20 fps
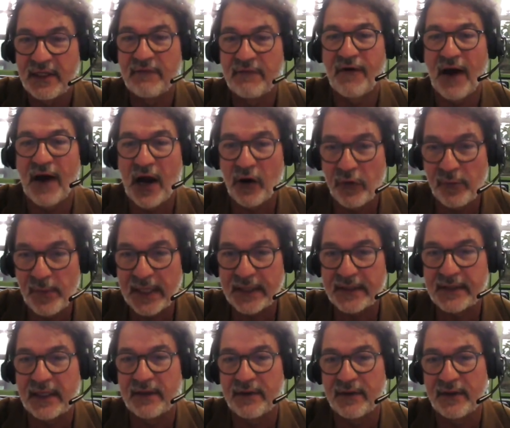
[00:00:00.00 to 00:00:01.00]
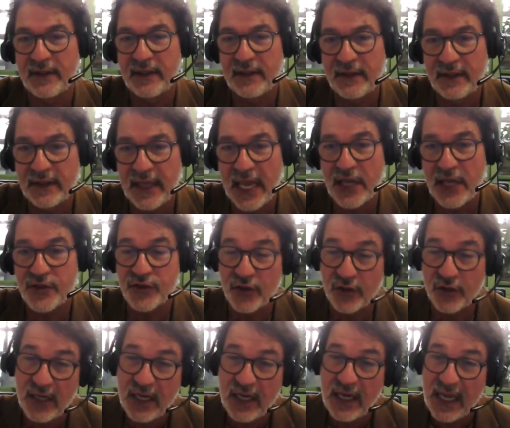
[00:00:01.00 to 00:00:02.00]
environment and
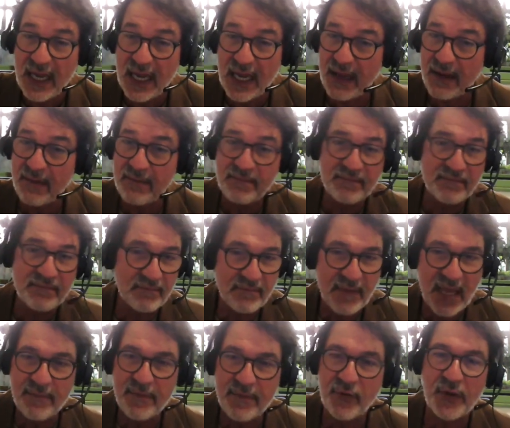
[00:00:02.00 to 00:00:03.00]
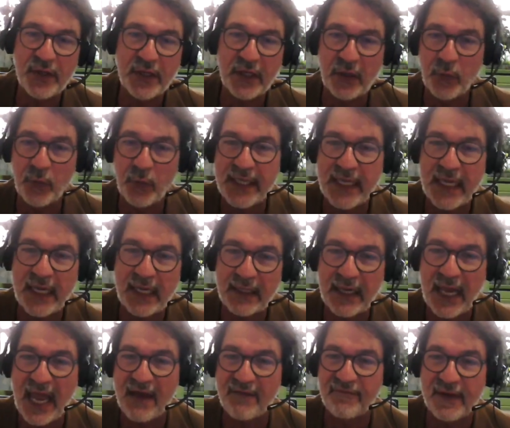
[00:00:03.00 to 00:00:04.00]
nature, and maybe we
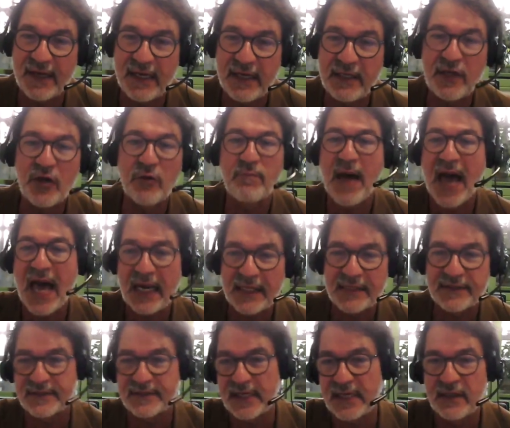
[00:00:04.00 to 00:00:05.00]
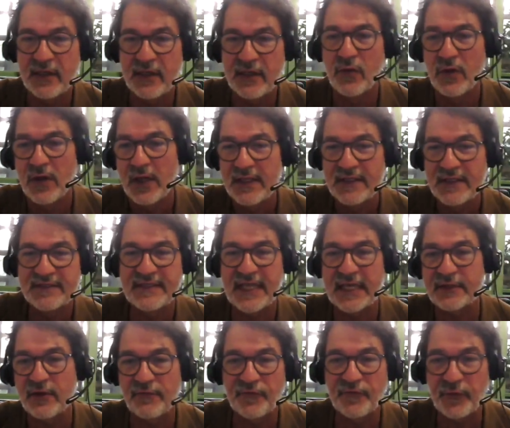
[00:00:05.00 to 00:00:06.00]
can have a new balance, a new
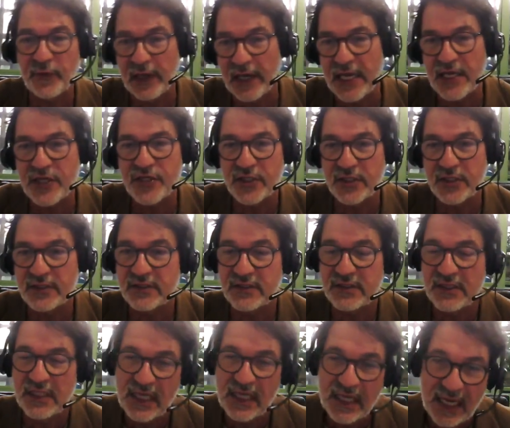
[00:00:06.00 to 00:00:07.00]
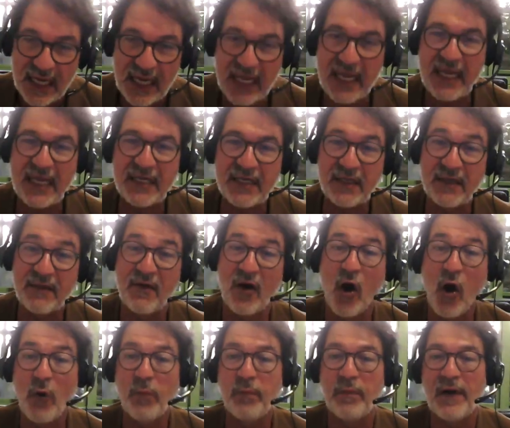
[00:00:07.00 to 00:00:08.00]
set of relations, and
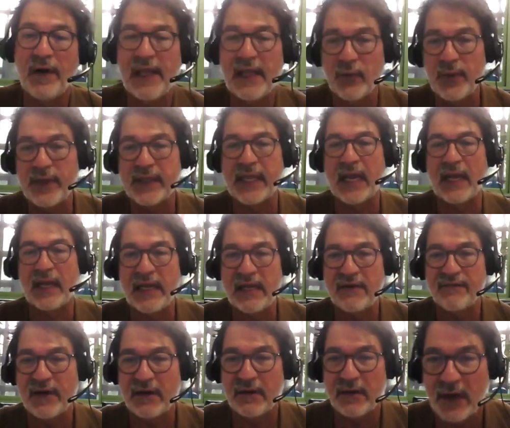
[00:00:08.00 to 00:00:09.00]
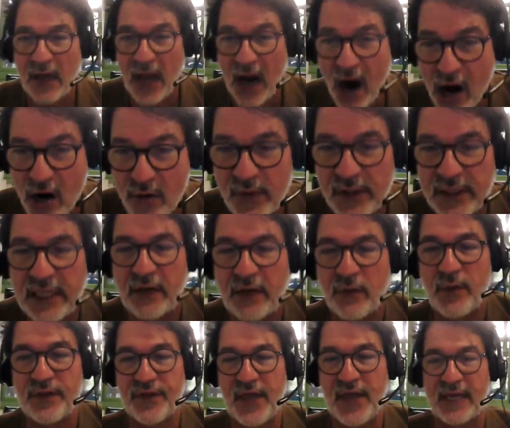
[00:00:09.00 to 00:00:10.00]
hopefully we can live in harmony
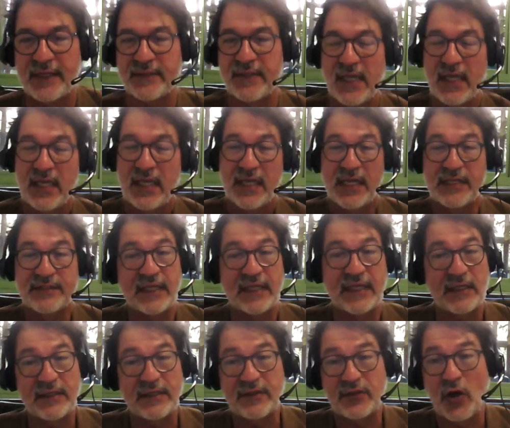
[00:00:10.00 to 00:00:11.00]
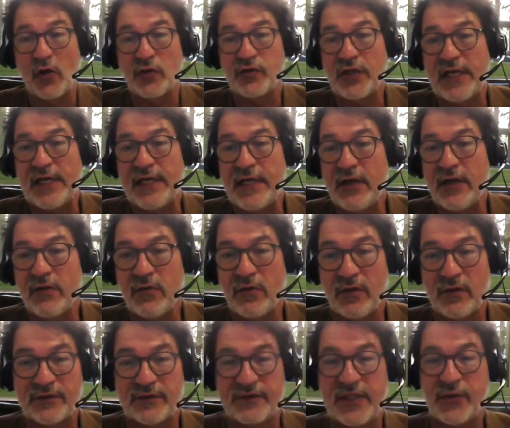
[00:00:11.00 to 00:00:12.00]
with that. It's a totally new
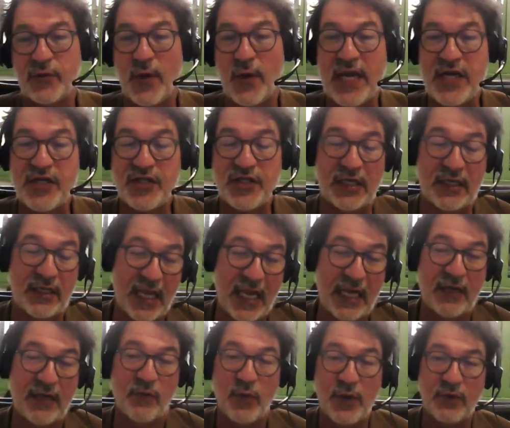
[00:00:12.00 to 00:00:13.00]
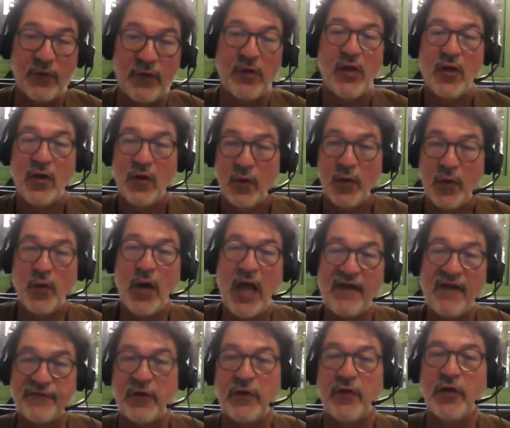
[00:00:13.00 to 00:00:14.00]
situation, and we'll
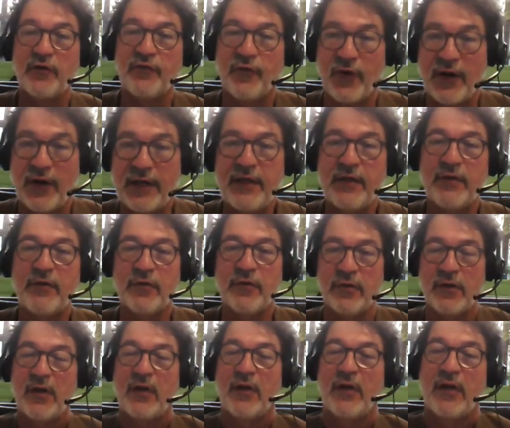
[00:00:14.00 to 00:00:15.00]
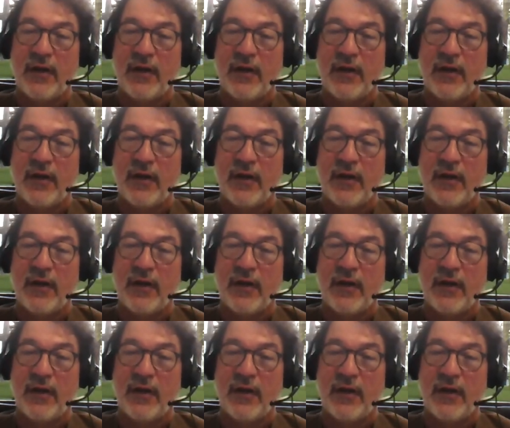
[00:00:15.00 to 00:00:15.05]
have to look for a new